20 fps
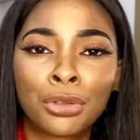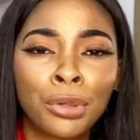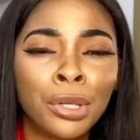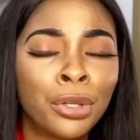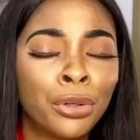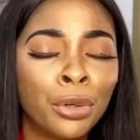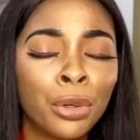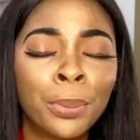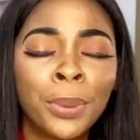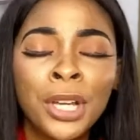
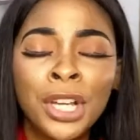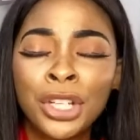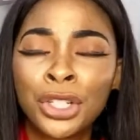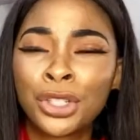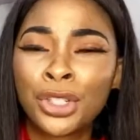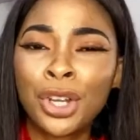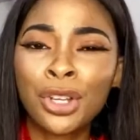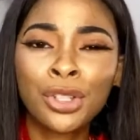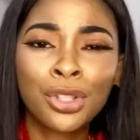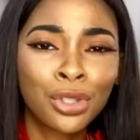group,
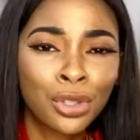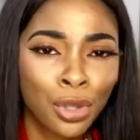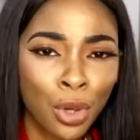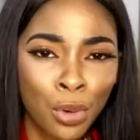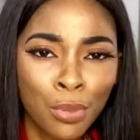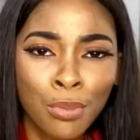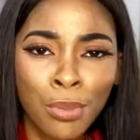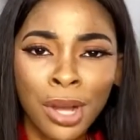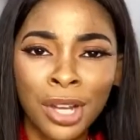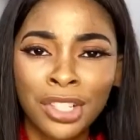just
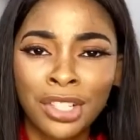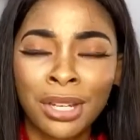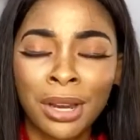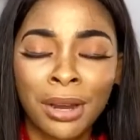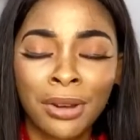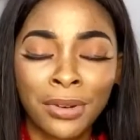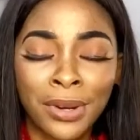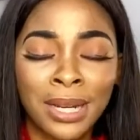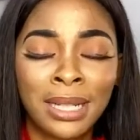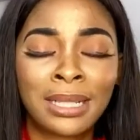so much
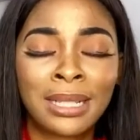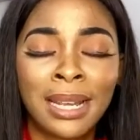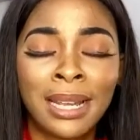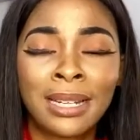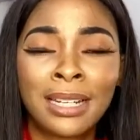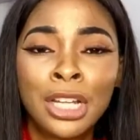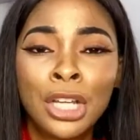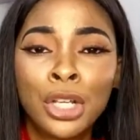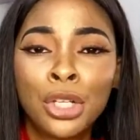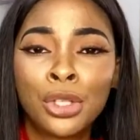
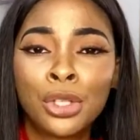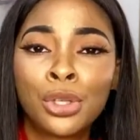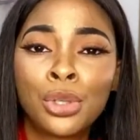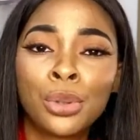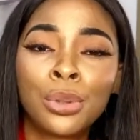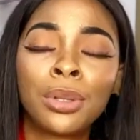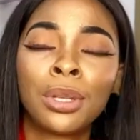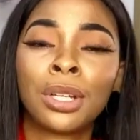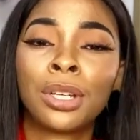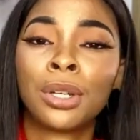directed
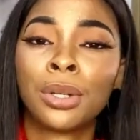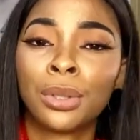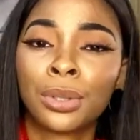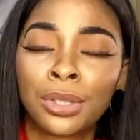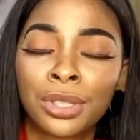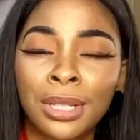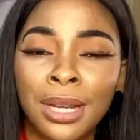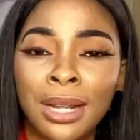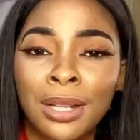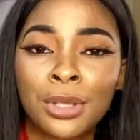to the girl
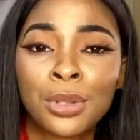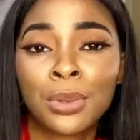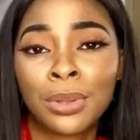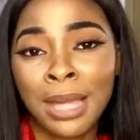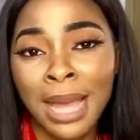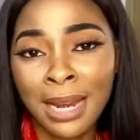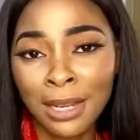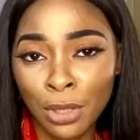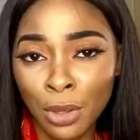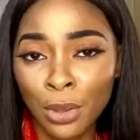child. So
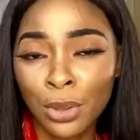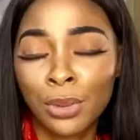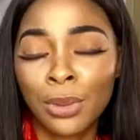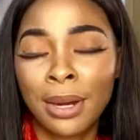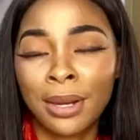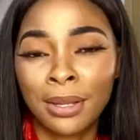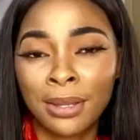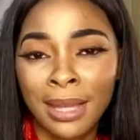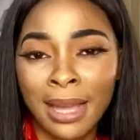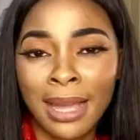that is also
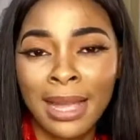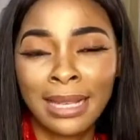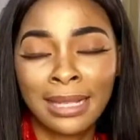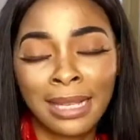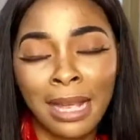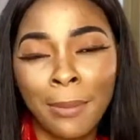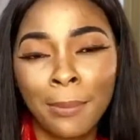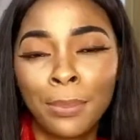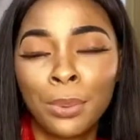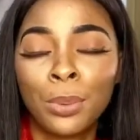another
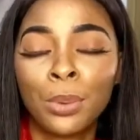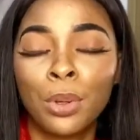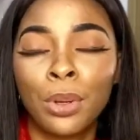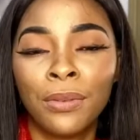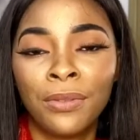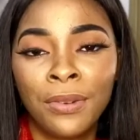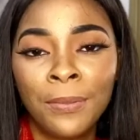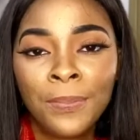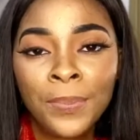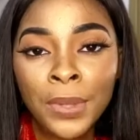example
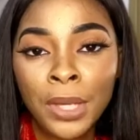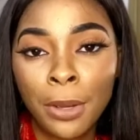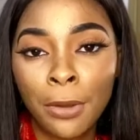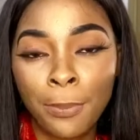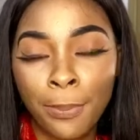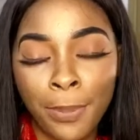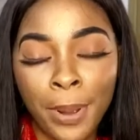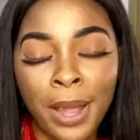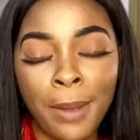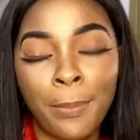of
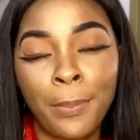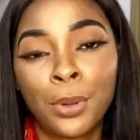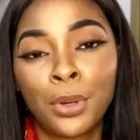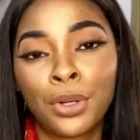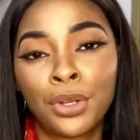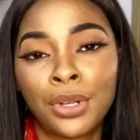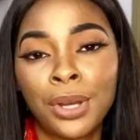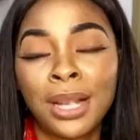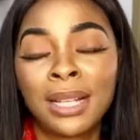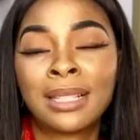a
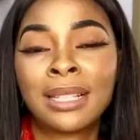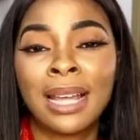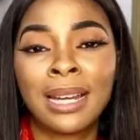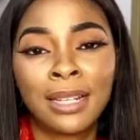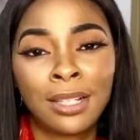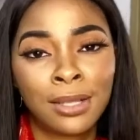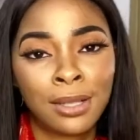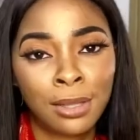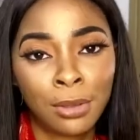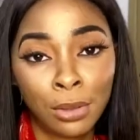project that
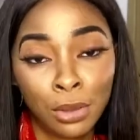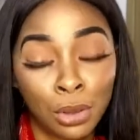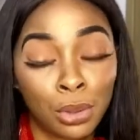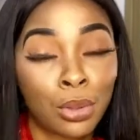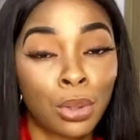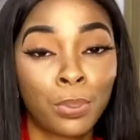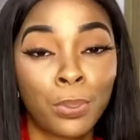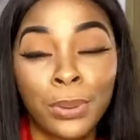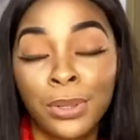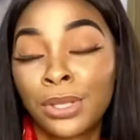is
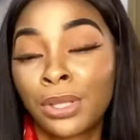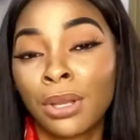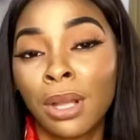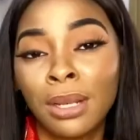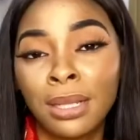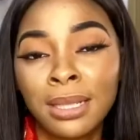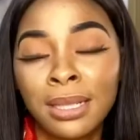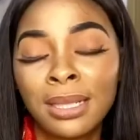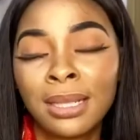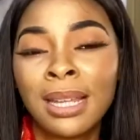super
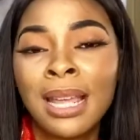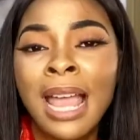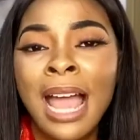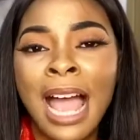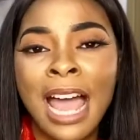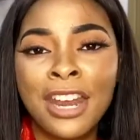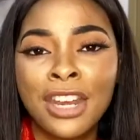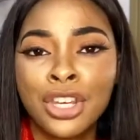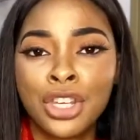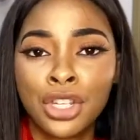solid
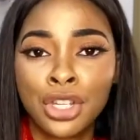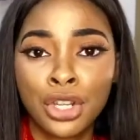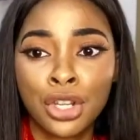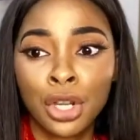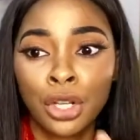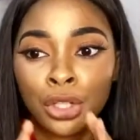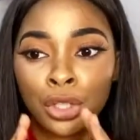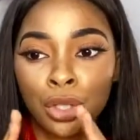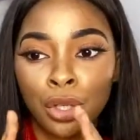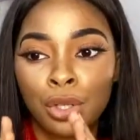and
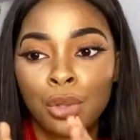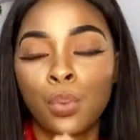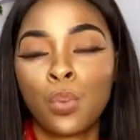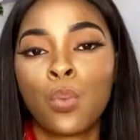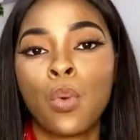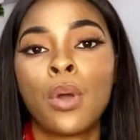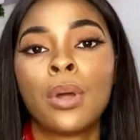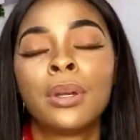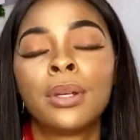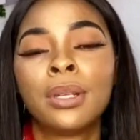not just
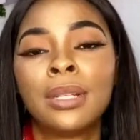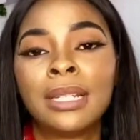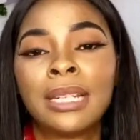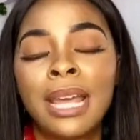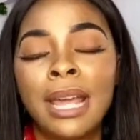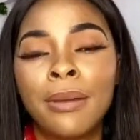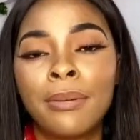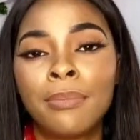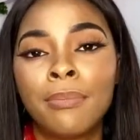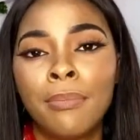one
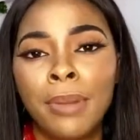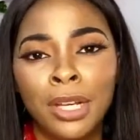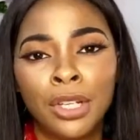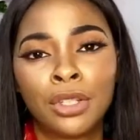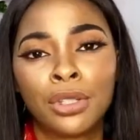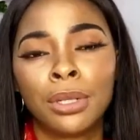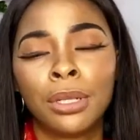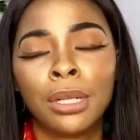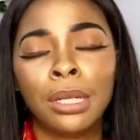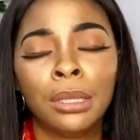
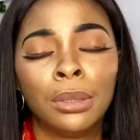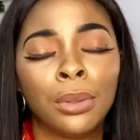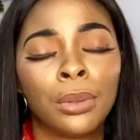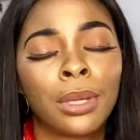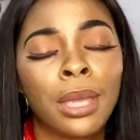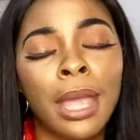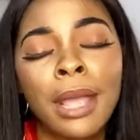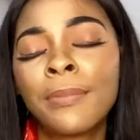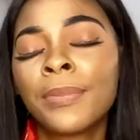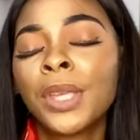dimensional.
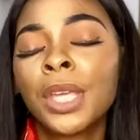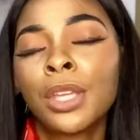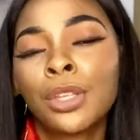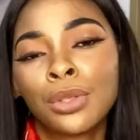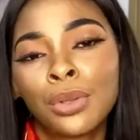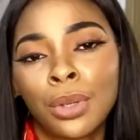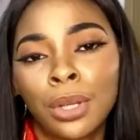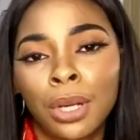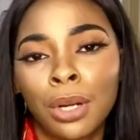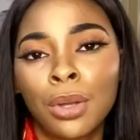Okay,
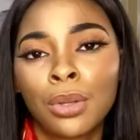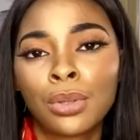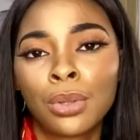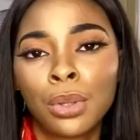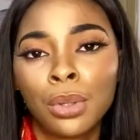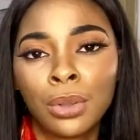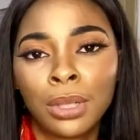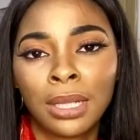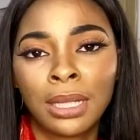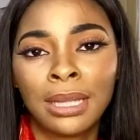so you can also
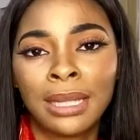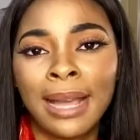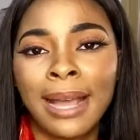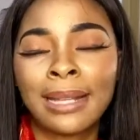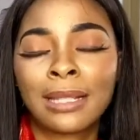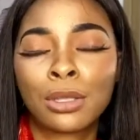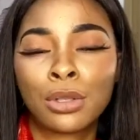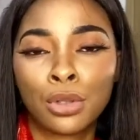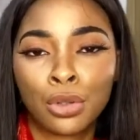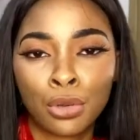look at
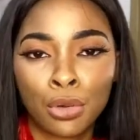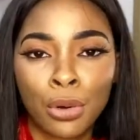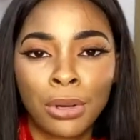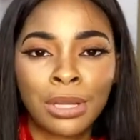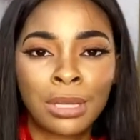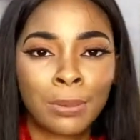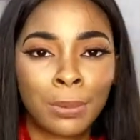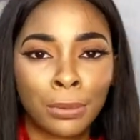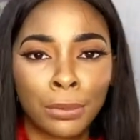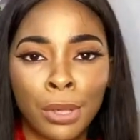that to draw
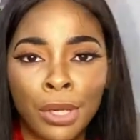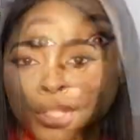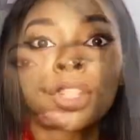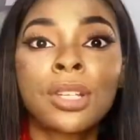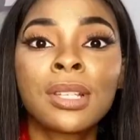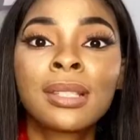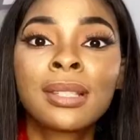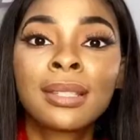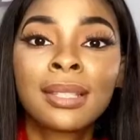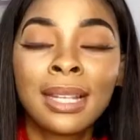inspiration.
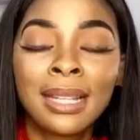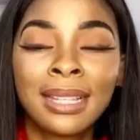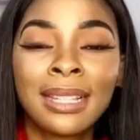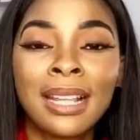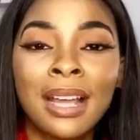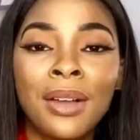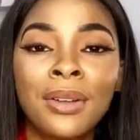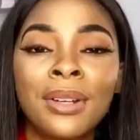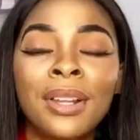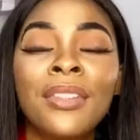Just sit
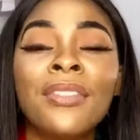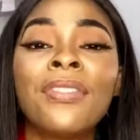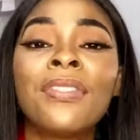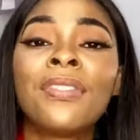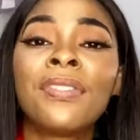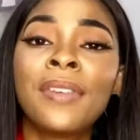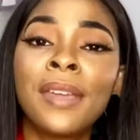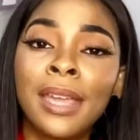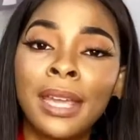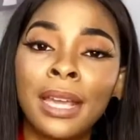down and
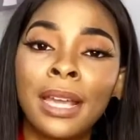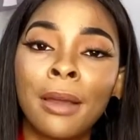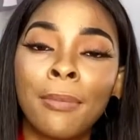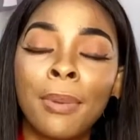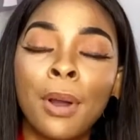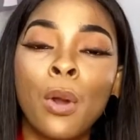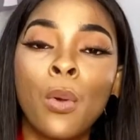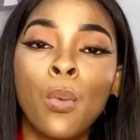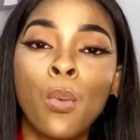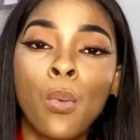think
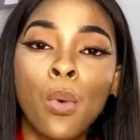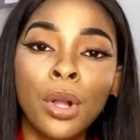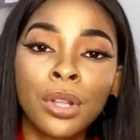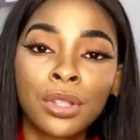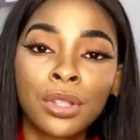about what